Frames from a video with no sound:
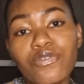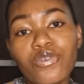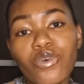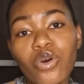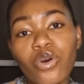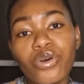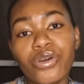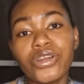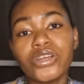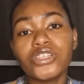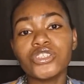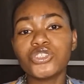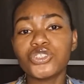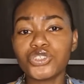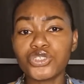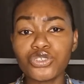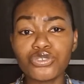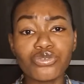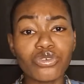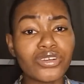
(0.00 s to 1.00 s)
four,
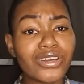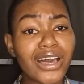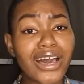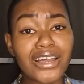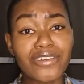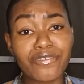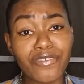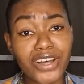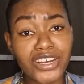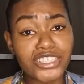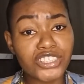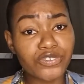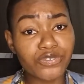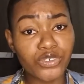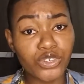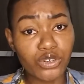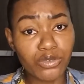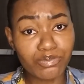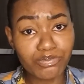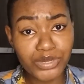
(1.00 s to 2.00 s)
do you run adverts for your